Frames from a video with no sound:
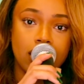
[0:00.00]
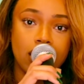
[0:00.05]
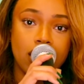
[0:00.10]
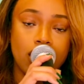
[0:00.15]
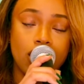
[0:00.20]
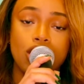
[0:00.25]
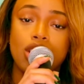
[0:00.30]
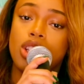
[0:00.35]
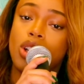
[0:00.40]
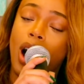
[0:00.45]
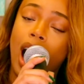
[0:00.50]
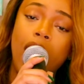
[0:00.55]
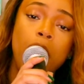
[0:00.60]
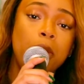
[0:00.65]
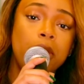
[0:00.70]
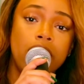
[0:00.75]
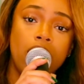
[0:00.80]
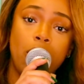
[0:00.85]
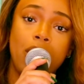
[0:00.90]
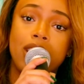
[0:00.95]
So I would
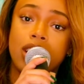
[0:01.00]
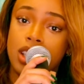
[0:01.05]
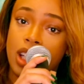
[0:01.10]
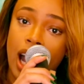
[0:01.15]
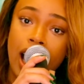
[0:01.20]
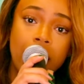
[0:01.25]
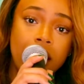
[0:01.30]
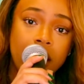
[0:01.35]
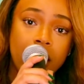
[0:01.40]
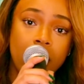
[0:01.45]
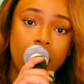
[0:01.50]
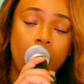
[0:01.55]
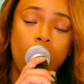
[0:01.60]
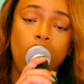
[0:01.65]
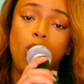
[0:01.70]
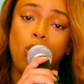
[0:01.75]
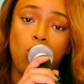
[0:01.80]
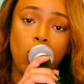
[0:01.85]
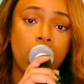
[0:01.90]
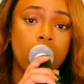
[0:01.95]
know exactly
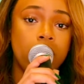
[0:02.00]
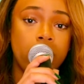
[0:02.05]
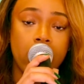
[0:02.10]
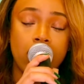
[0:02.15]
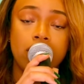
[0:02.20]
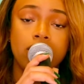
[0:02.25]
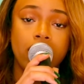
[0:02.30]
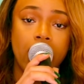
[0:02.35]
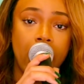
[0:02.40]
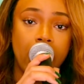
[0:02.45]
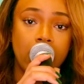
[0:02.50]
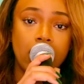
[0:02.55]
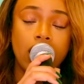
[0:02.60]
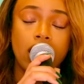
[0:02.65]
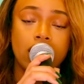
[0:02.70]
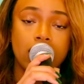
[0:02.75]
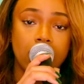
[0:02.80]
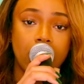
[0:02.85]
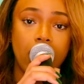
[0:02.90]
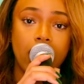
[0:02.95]
what a red flag looks
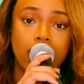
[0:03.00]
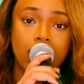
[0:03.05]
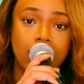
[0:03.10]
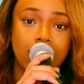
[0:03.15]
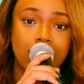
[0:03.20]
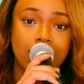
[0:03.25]
like.